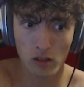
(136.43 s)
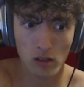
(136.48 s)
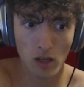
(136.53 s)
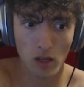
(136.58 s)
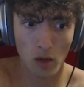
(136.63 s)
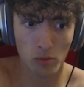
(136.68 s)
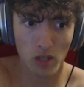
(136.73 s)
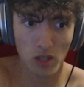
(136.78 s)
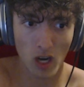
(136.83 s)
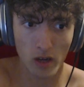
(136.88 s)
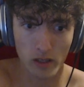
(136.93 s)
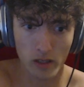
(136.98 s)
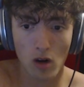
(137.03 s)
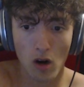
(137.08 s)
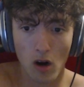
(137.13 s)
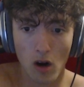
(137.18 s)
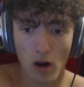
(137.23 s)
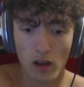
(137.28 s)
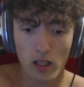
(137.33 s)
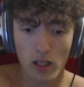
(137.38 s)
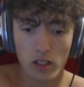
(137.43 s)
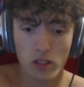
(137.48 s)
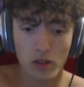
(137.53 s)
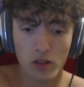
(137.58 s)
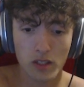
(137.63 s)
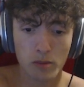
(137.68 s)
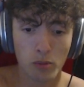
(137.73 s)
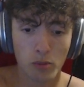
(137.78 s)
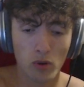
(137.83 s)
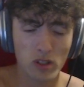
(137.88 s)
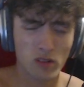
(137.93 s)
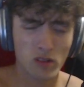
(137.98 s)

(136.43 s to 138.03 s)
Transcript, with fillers: I'm telling you. All right, let's do this, boys.